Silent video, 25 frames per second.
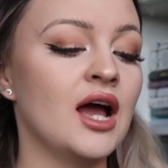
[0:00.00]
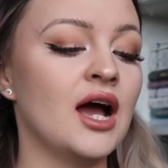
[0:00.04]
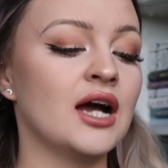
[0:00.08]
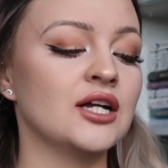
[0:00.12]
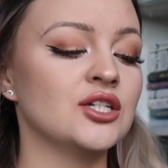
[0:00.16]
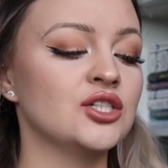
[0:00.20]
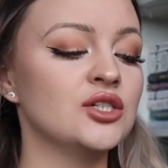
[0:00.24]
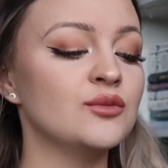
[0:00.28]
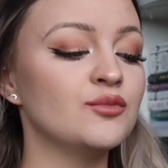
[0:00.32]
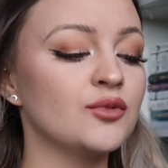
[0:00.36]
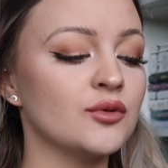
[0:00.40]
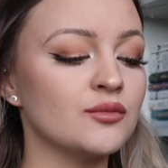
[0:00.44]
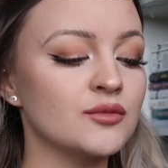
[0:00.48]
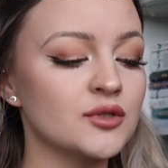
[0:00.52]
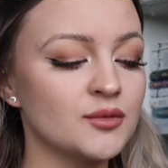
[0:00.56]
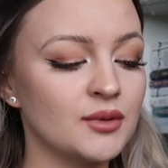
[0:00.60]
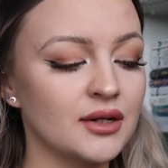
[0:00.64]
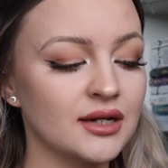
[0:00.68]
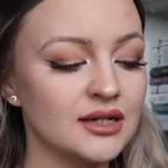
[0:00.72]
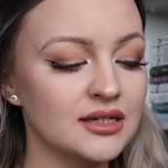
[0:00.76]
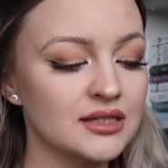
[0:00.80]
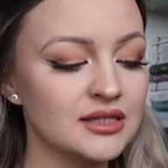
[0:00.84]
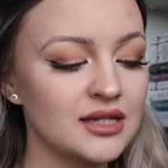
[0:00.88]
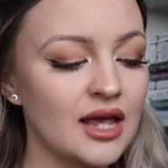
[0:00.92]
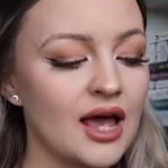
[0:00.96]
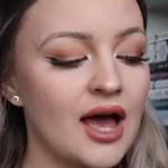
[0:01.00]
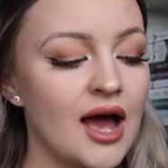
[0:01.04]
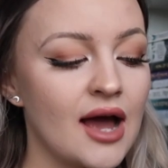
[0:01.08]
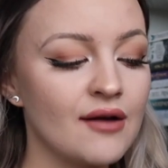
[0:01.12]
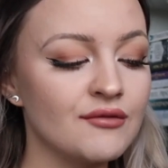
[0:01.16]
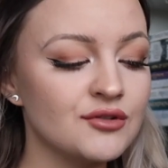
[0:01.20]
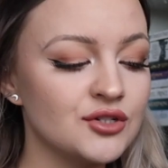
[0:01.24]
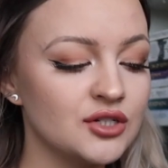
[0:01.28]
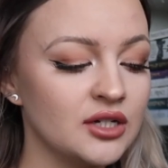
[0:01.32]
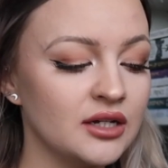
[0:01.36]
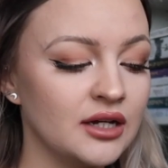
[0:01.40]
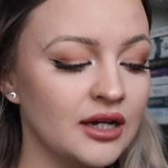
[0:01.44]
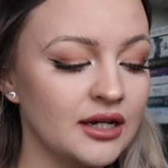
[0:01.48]
And she bumps back into her
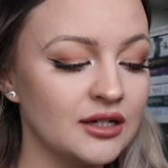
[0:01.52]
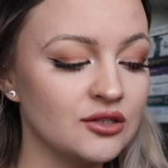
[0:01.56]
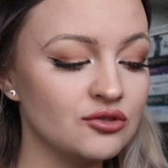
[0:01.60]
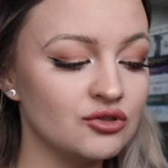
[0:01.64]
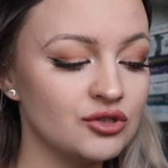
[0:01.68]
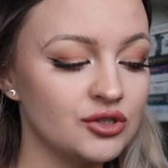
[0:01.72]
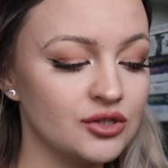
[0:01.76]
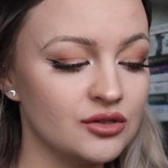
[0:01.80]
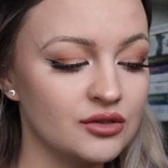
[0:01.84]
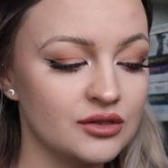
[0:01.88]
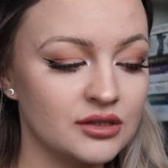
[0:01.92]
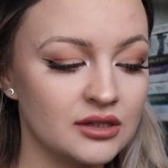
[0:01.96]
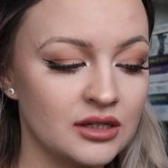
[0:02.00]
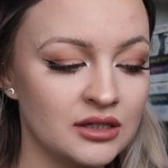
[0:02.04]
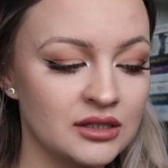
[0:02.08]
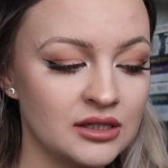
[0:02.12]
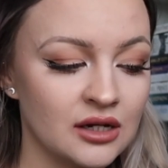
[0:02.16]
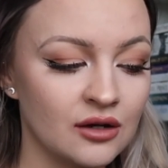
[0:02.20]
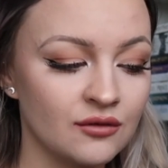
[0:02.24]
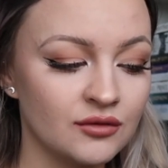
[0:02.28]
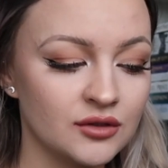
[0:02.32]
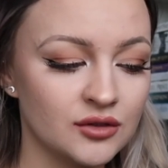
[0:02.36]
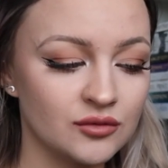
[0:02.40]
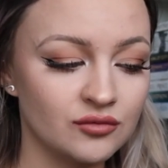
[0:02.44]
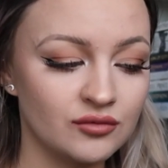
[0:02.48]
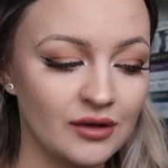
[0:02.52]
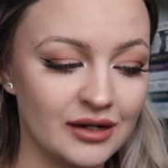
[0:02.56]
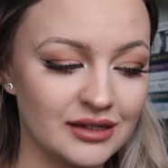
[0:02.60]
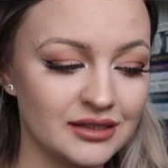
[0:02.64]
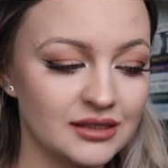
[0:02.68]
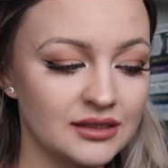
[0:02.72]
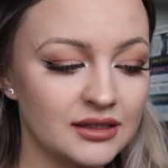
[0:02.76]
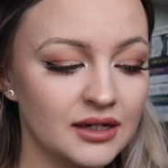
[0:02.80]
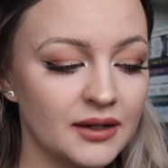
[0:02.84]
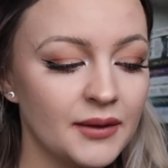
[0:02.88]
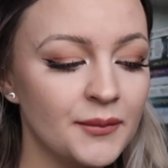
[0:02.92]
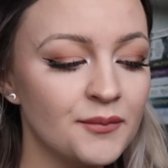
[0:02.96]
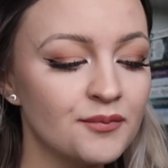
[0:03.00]
and she introduces herself as
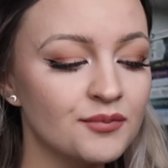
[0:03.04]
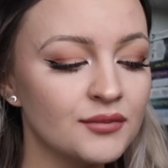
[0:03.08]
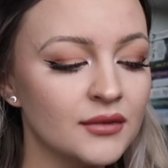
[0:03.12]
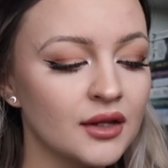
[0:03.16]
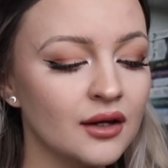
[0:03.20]
Ressina.